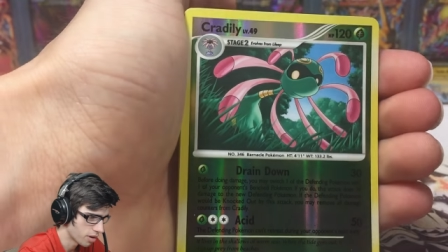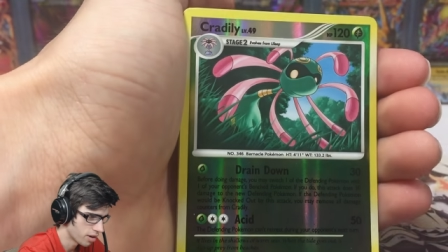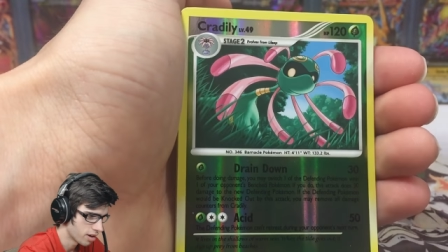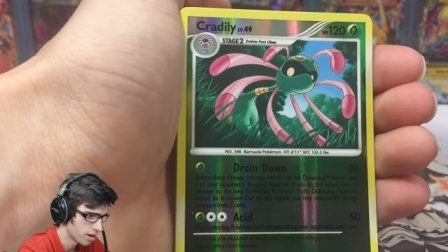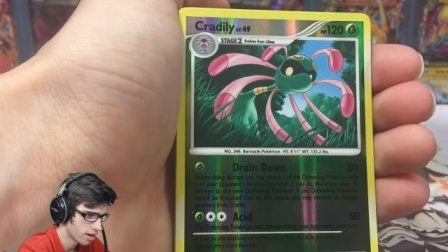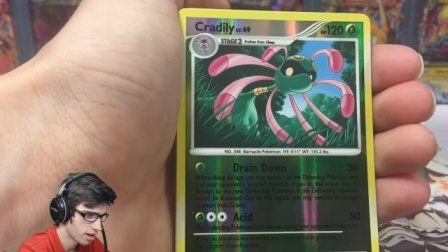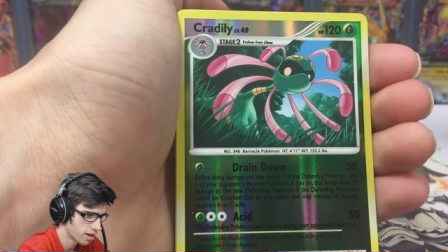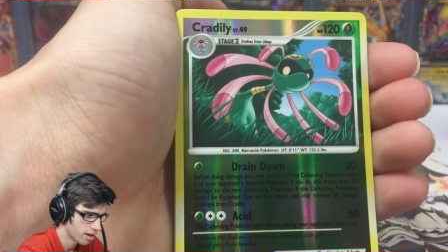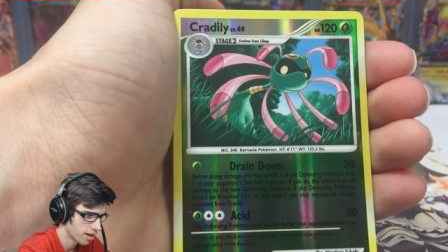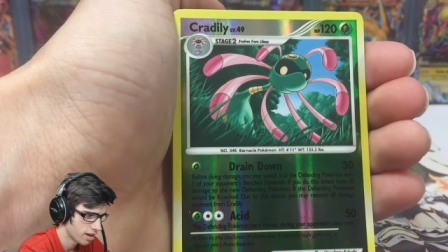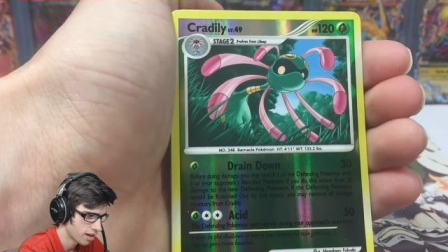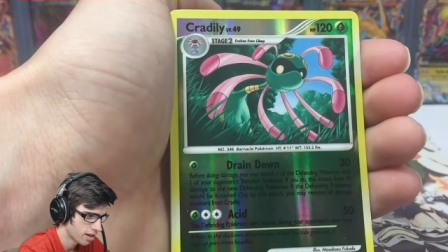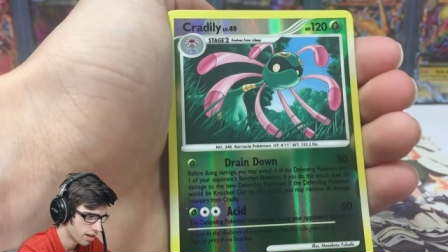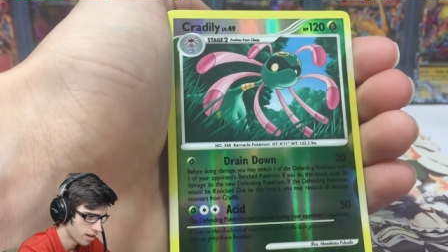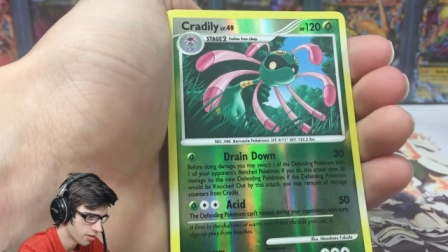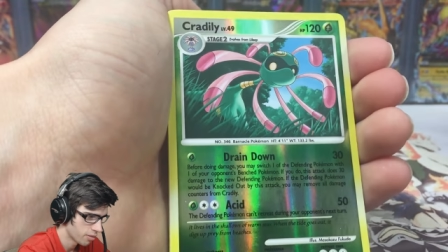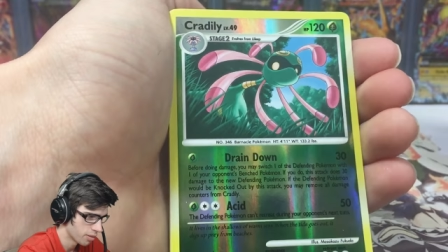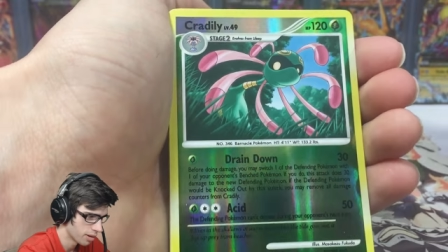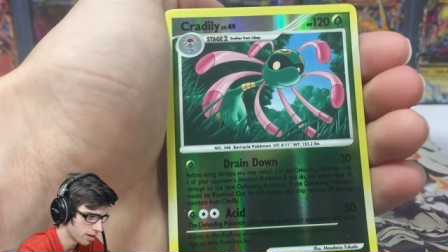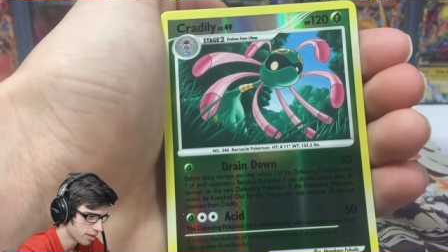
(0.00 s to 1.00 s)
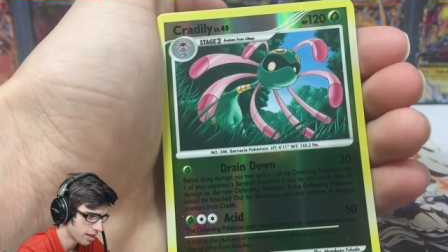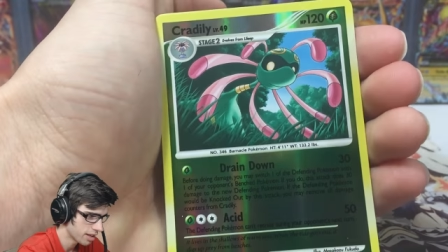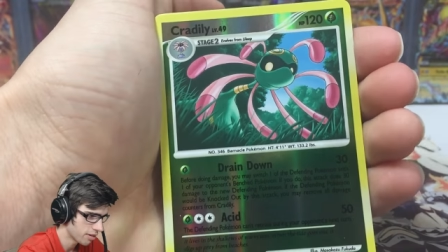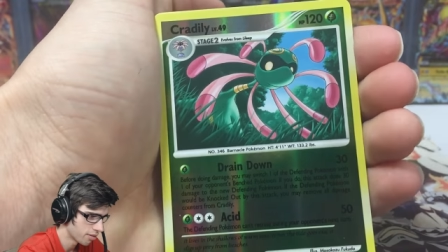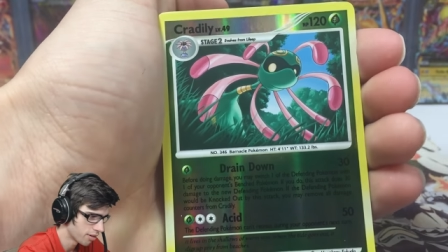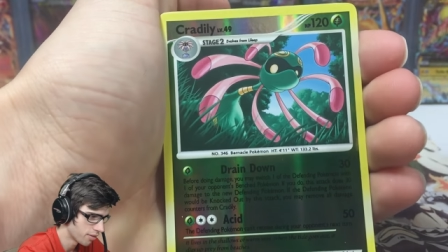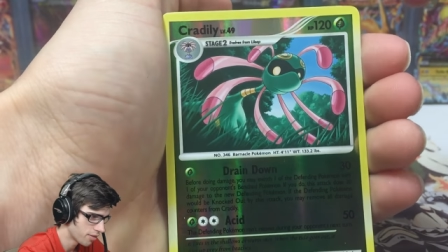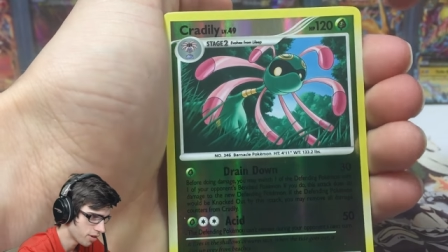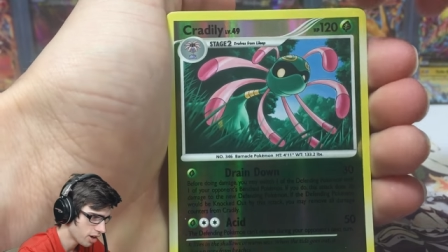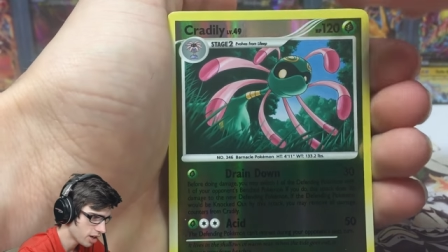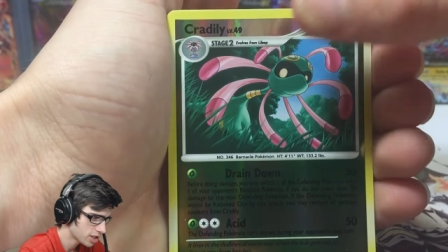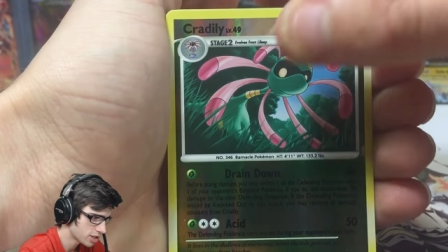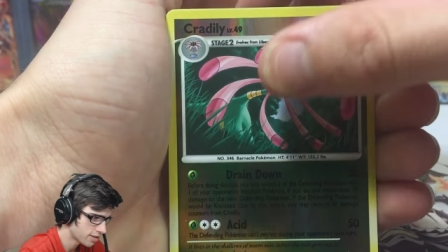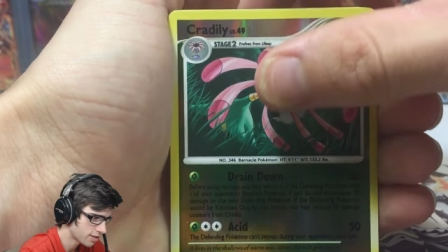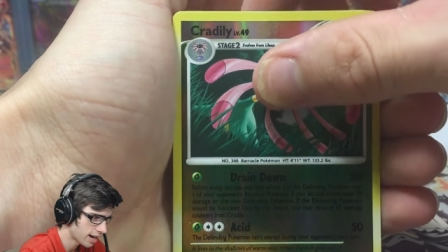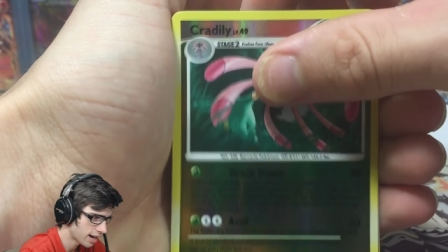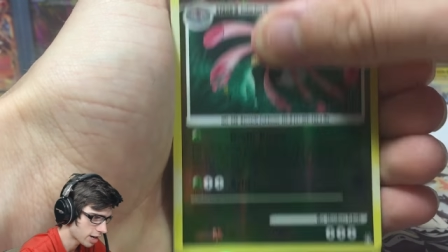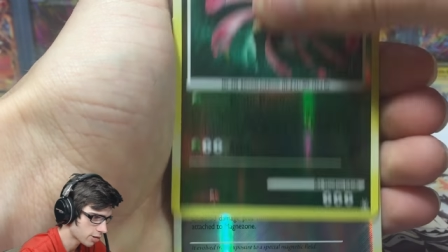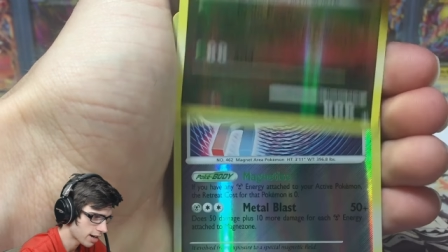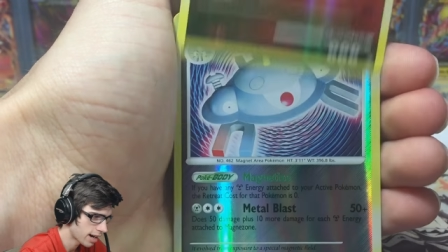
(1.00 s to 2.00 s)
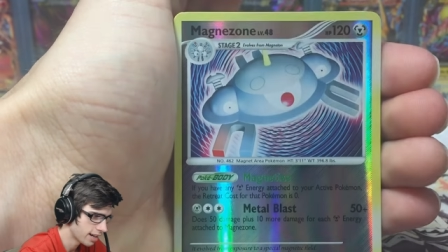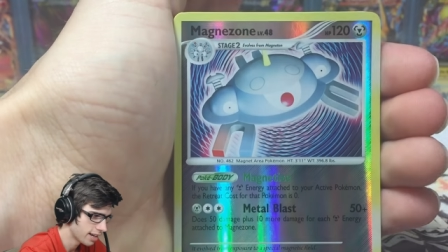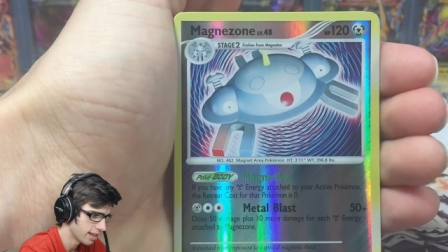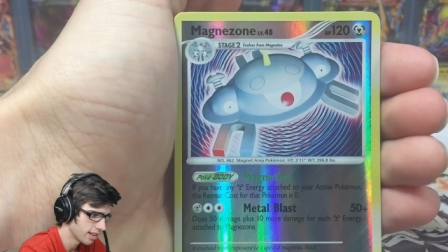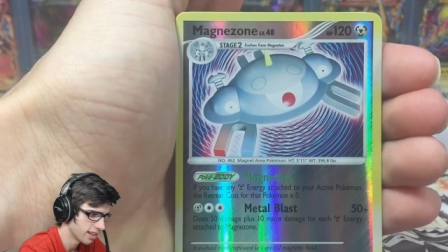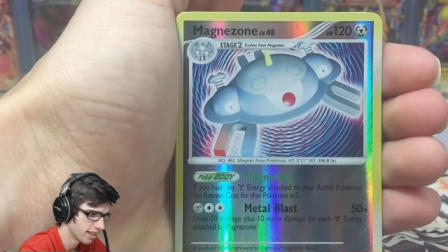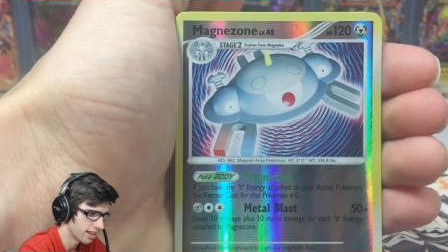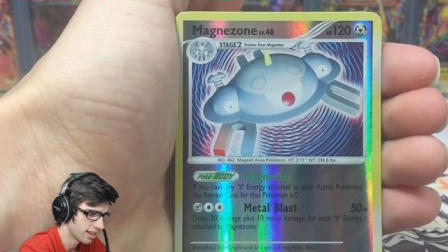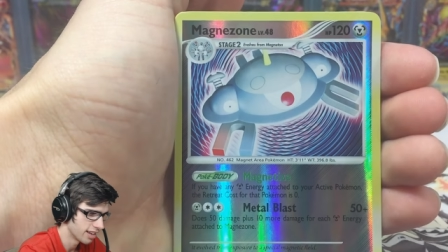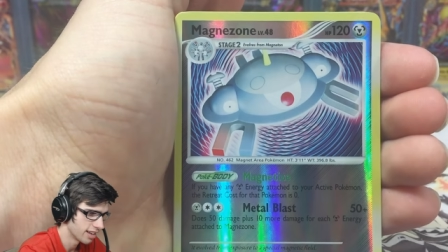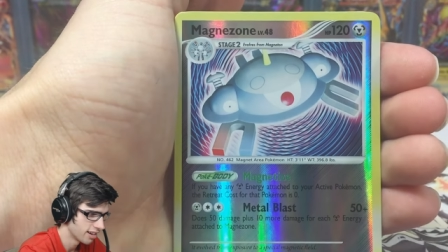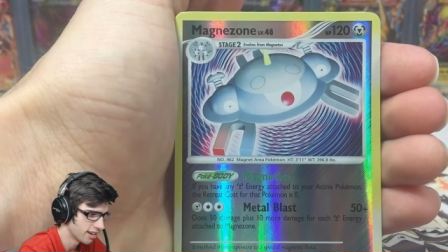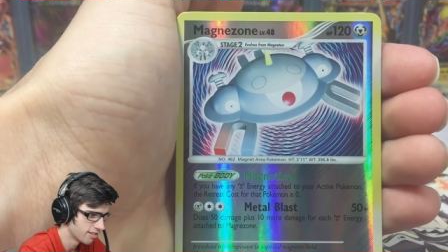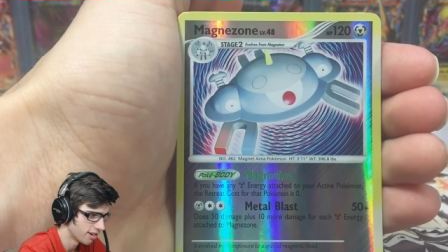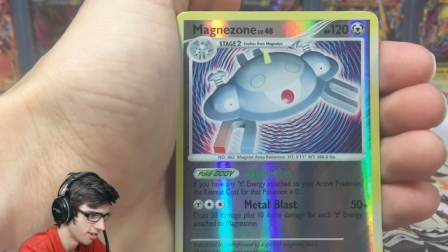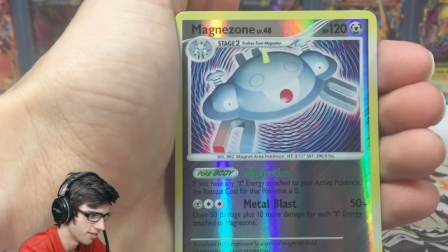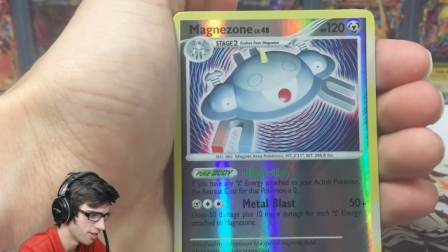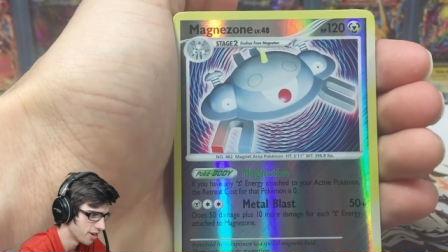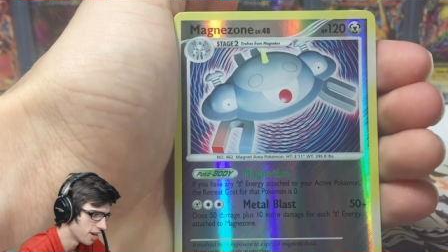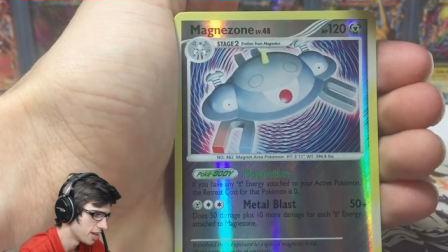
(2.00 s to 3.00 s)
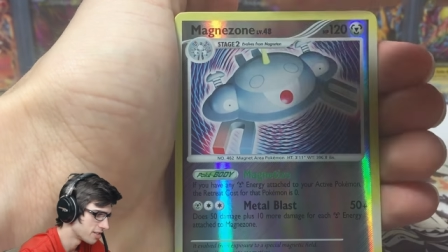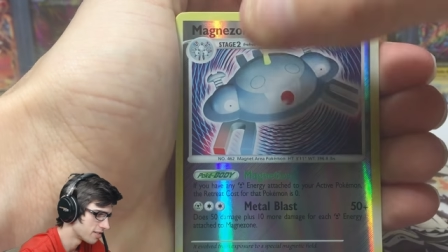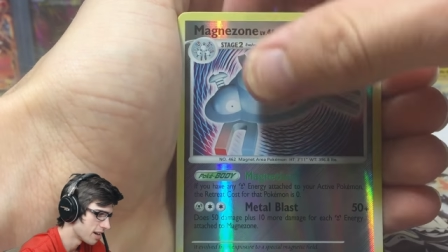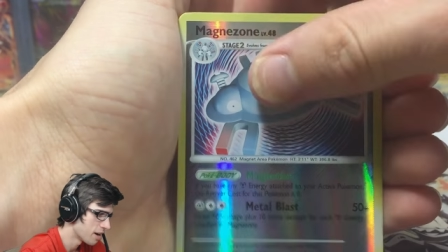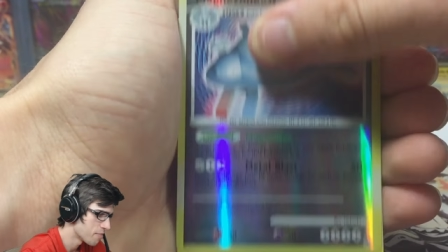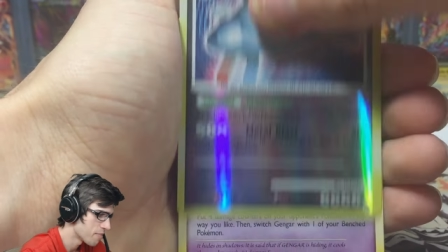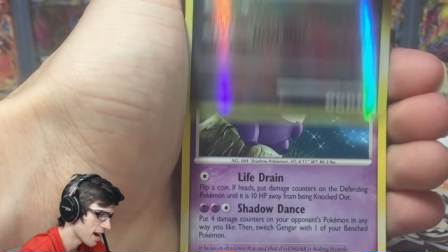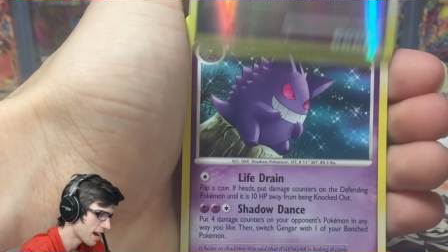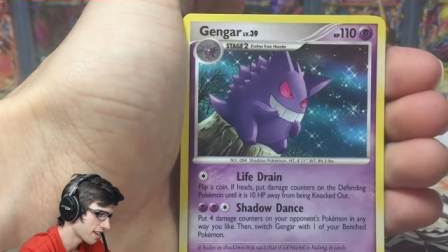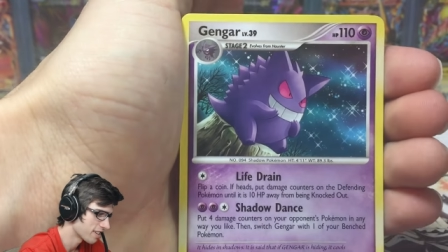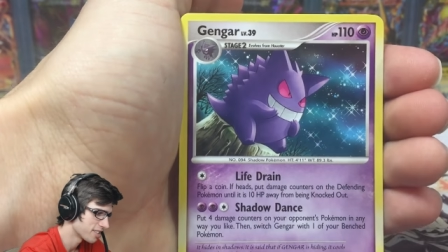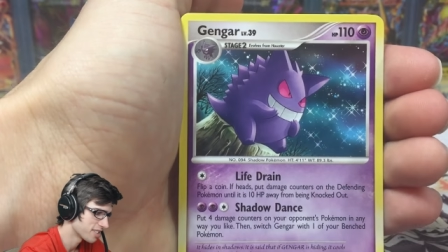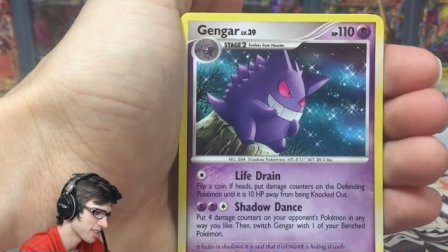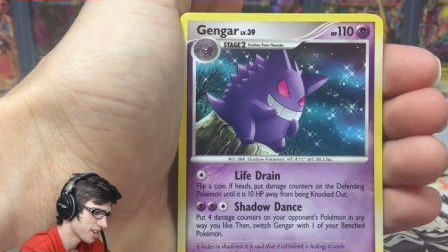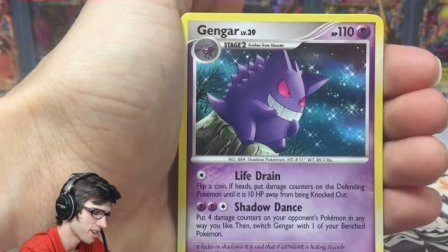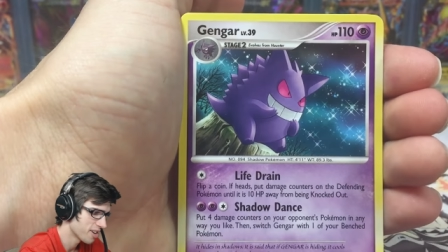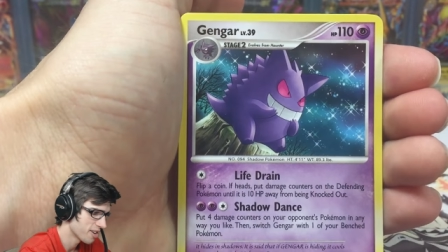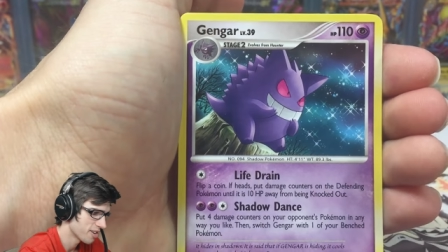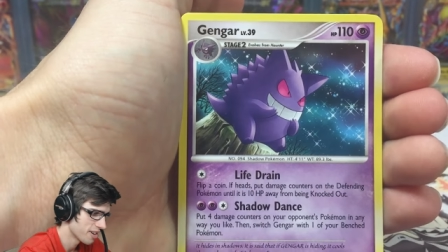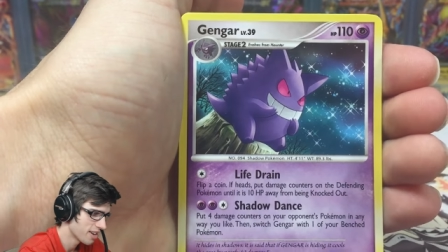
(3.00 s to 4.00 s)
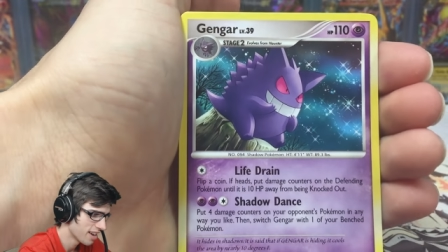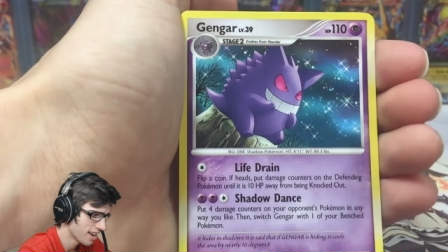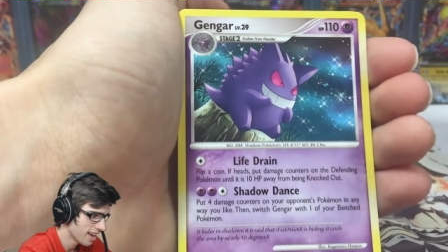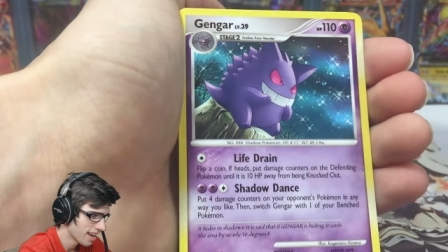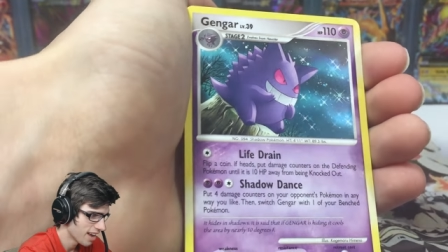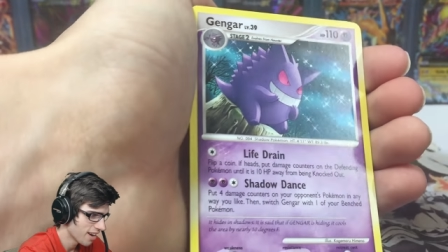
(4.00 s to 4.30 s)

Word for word: Rowan. We got the reverse rare Craydilly, reverse rare Magnezone.